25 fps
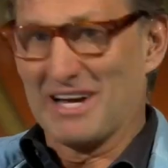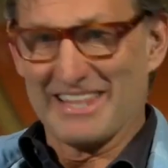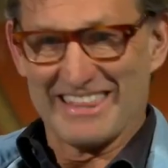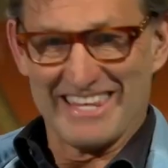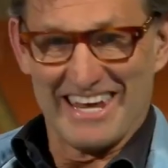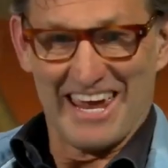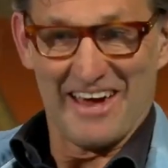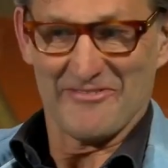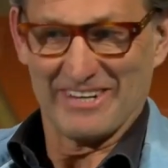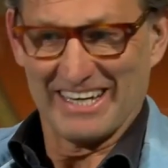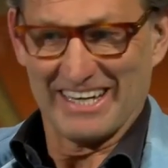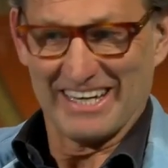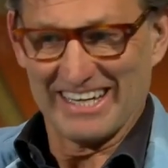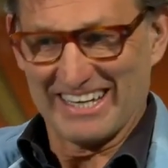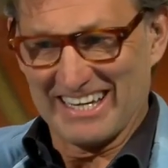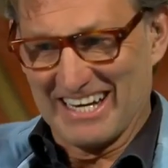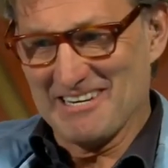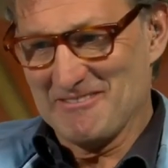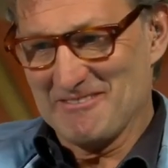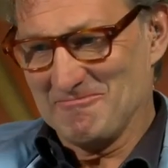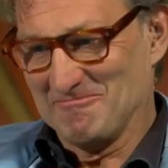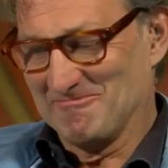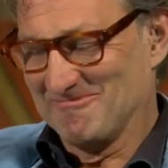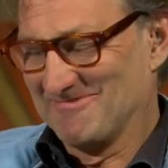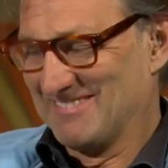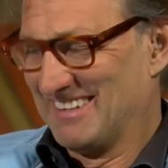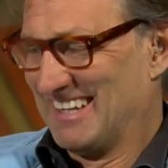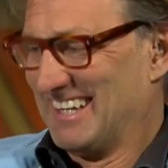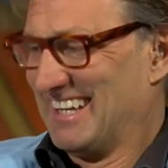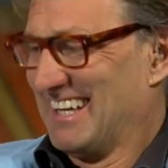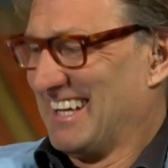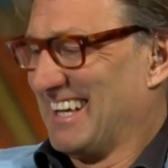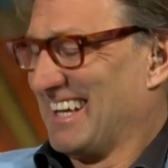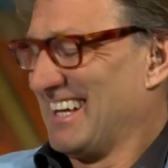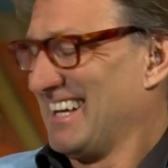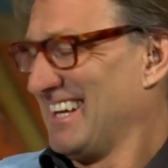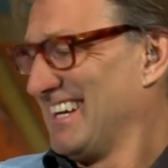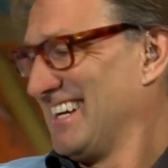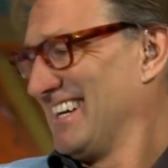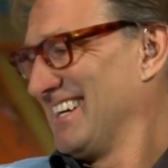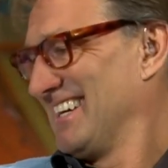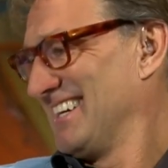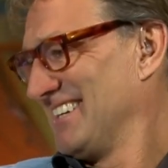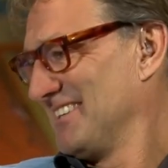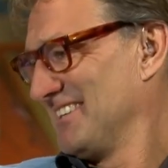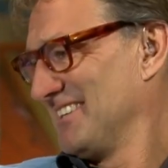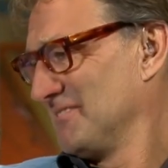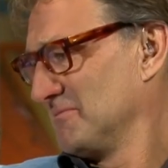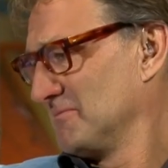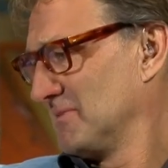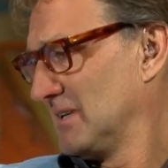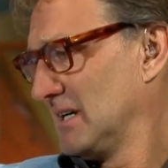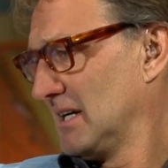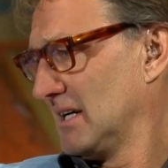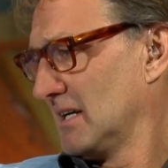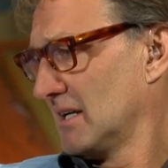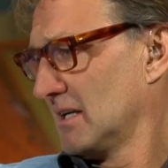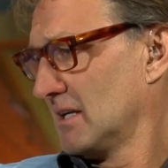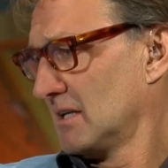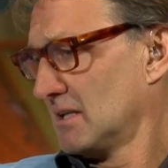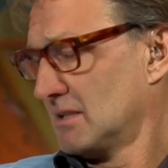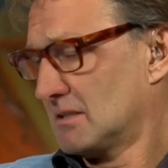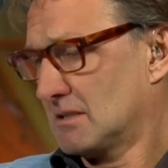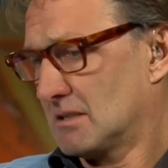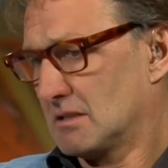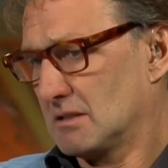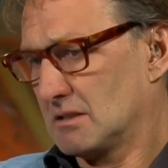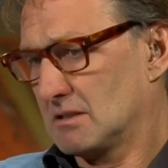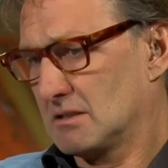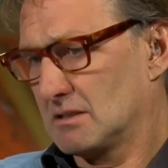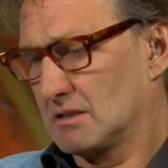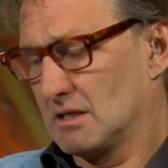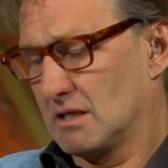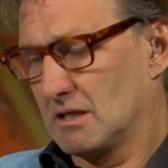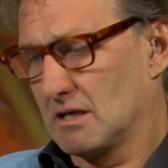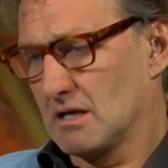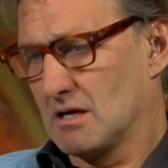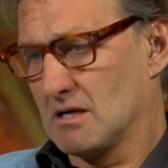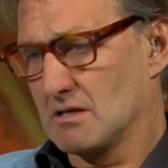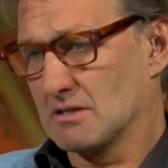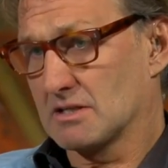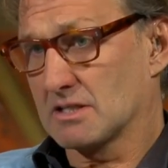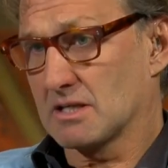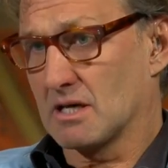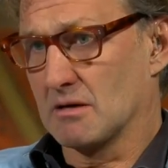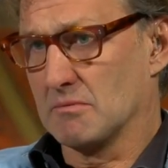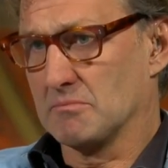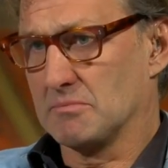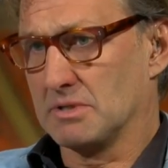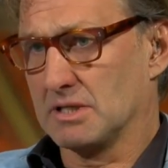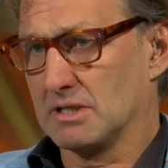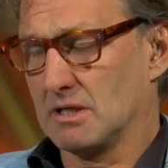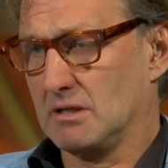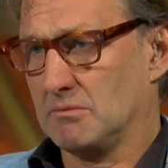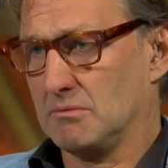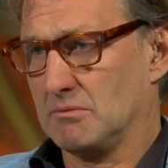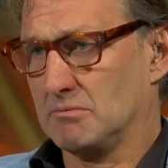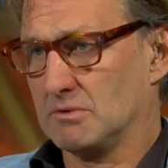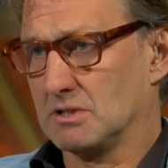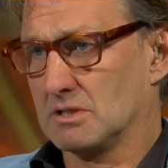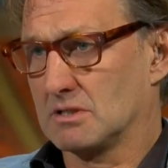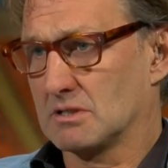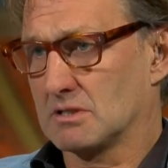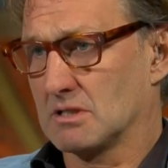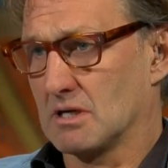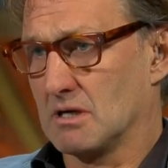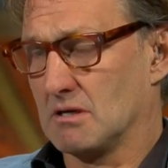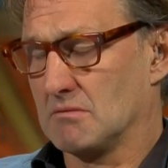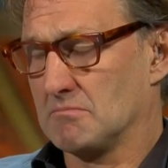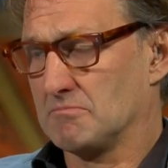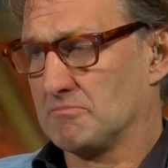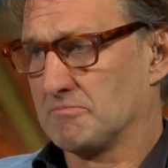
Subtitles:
won the FA Cup. And I did ask him, but he was...